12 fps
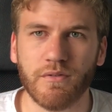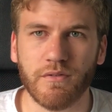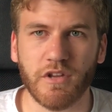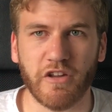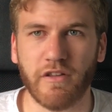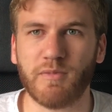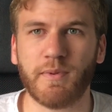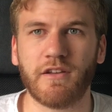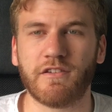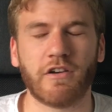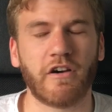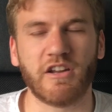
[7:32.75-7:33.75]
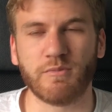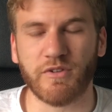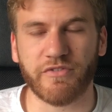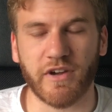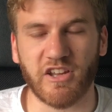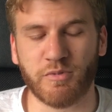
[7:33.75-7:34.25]
You know, there's been sign in with
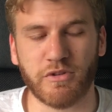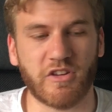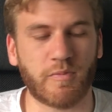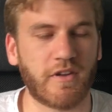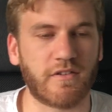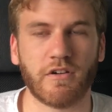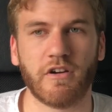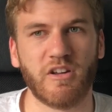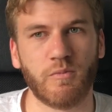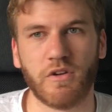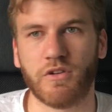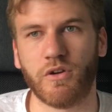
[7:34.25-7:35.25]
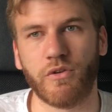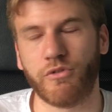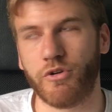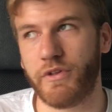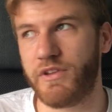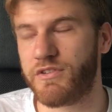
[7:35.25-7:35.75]
Facebook. There's been sign in with
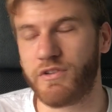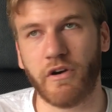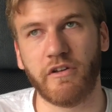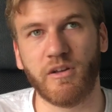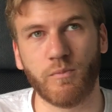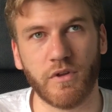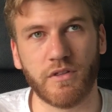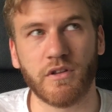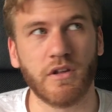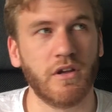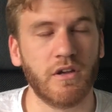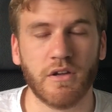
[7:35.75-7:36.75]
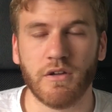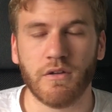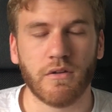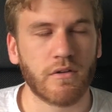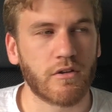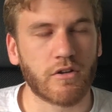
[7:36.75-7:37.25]
Google. There's sign in with
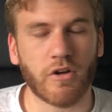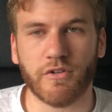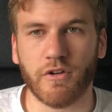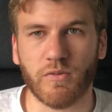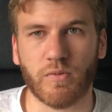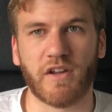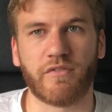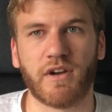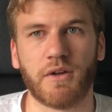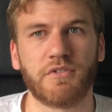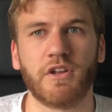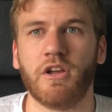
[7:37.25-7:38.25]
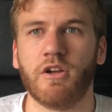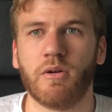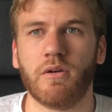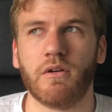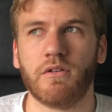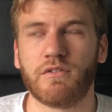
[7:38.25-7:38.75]
God knows whatever else.
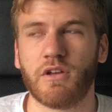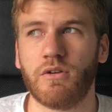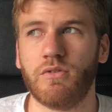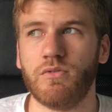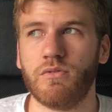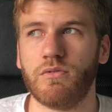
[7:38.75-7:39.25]
So